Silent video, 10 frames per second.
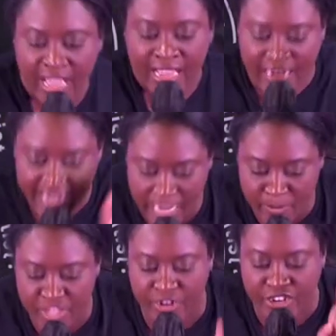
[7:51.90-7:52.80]

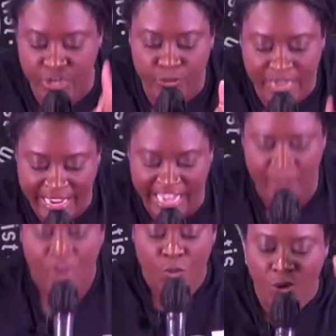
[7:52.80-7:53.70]
claiming your new name
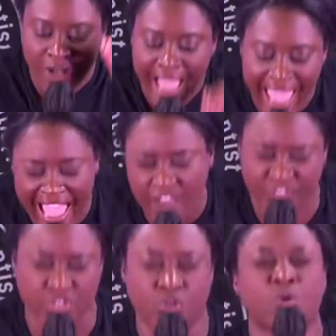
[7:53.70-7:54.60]
will have
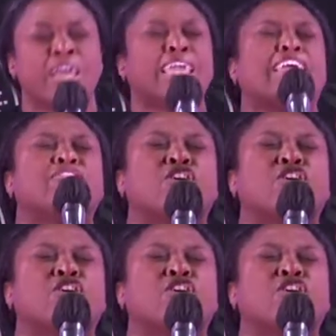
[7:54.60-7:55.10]
you in the